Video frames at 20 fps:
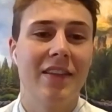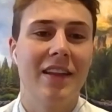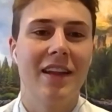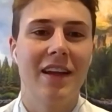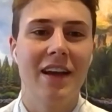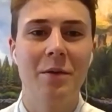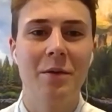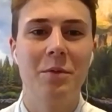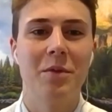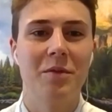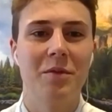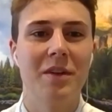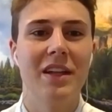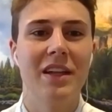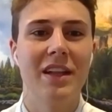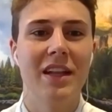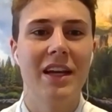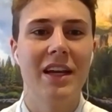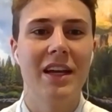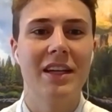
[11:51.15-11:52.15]
I would really
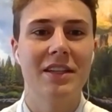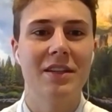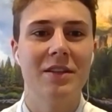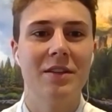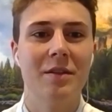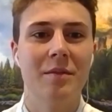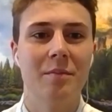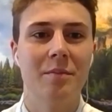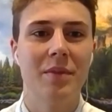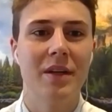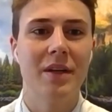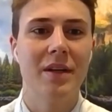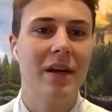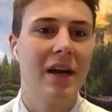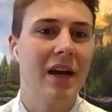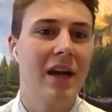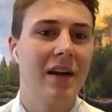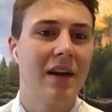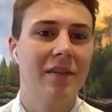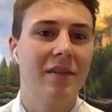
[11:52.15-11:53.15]
like to, but I
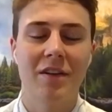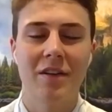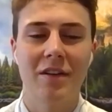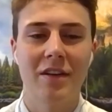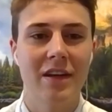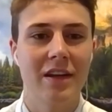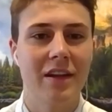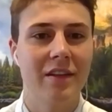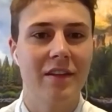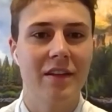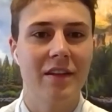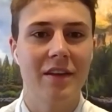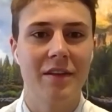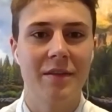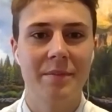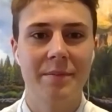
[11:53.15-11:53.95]
haven't heard anything.